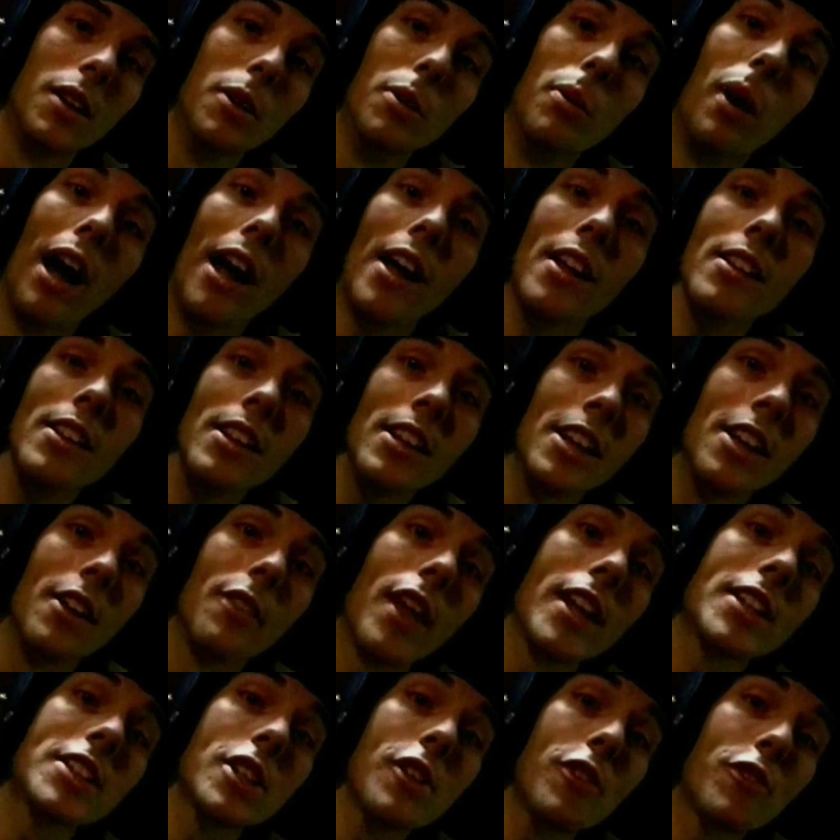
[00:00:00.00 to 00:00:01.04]
Well,
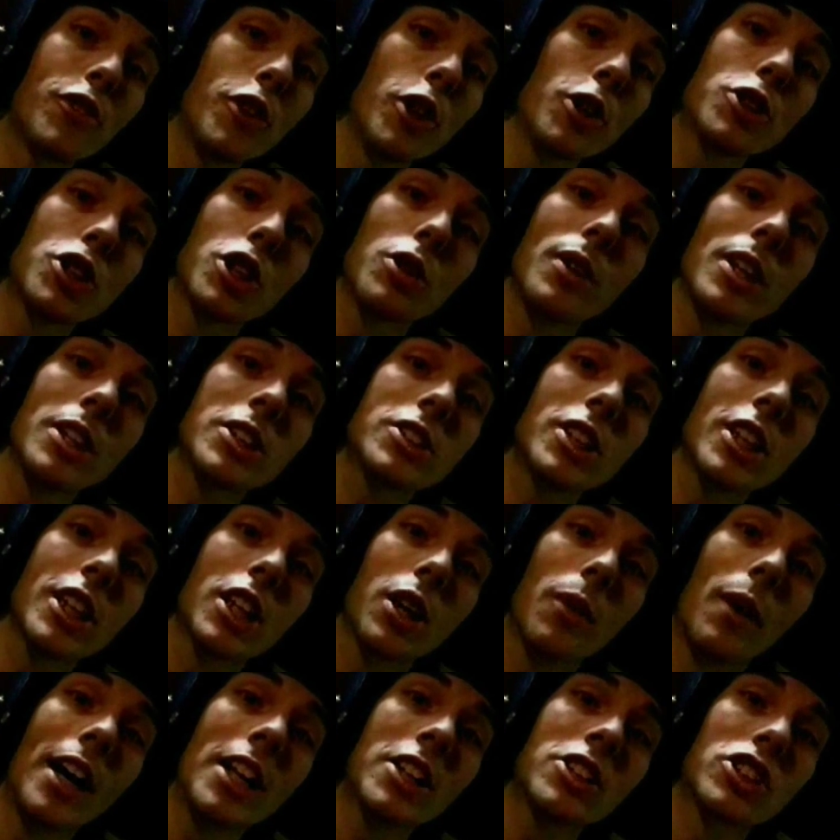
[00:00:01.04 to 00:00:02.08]
that's a
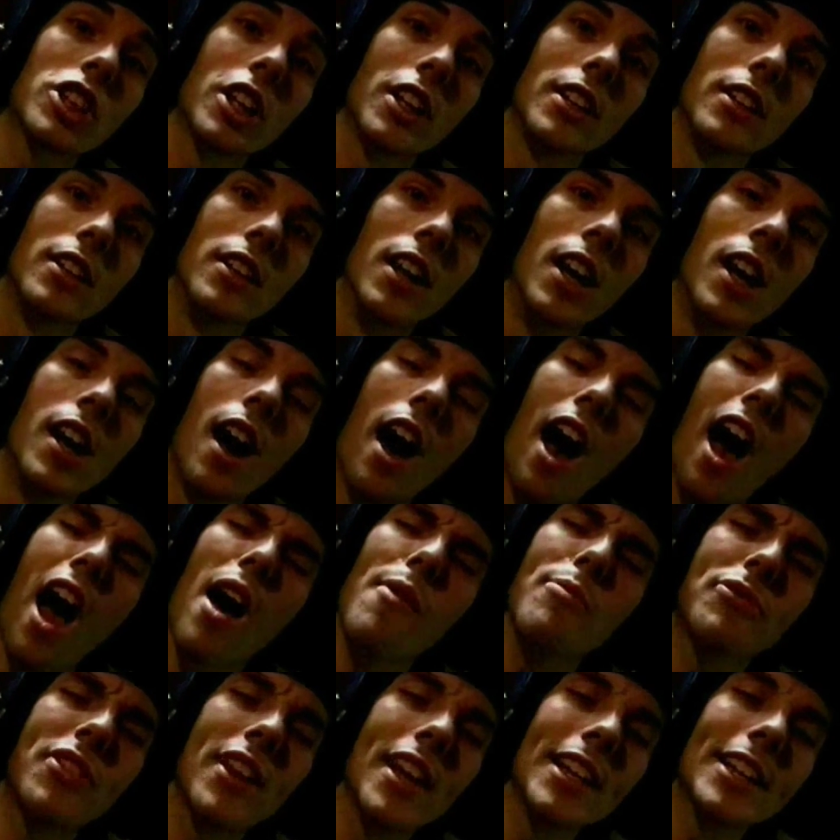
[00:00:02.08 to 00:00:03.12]
futuristic question.
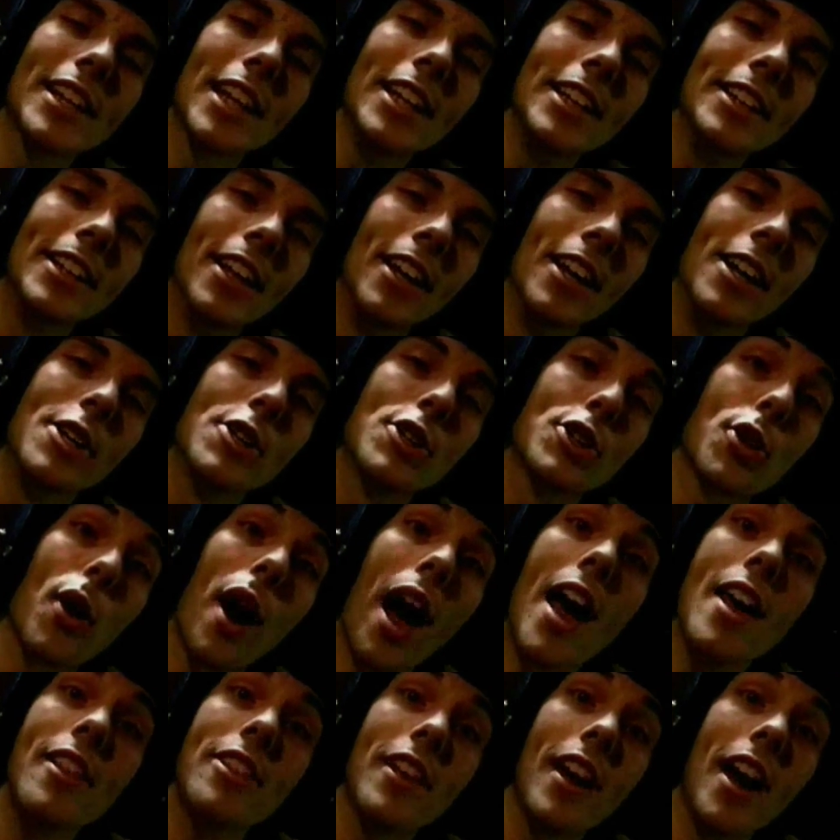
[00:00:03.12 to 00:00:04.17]
I'm thinking,
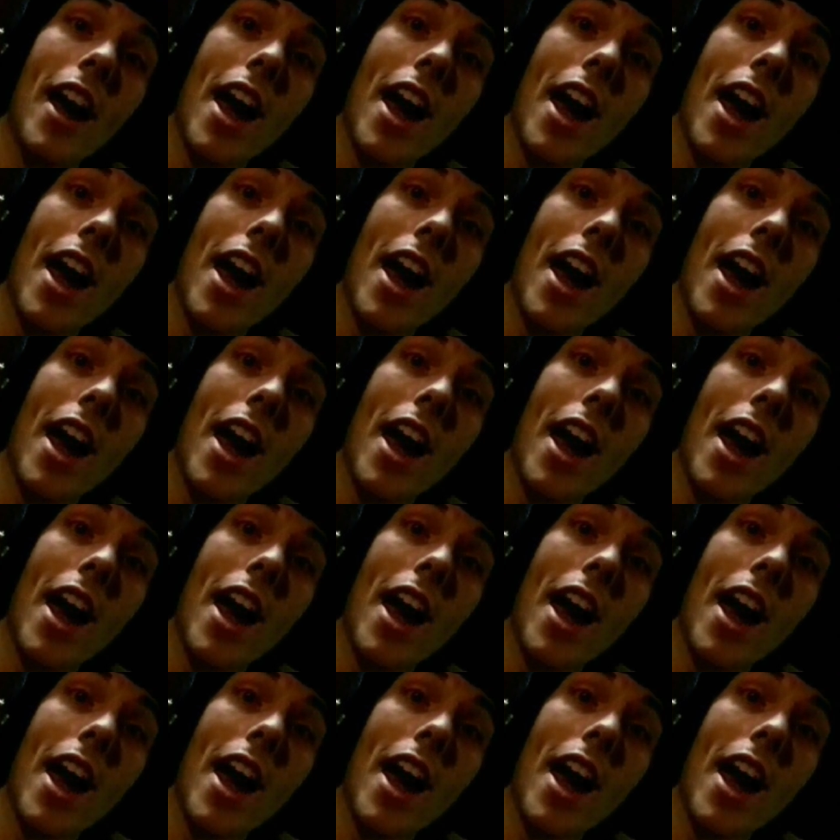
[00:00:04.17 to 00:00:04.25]
try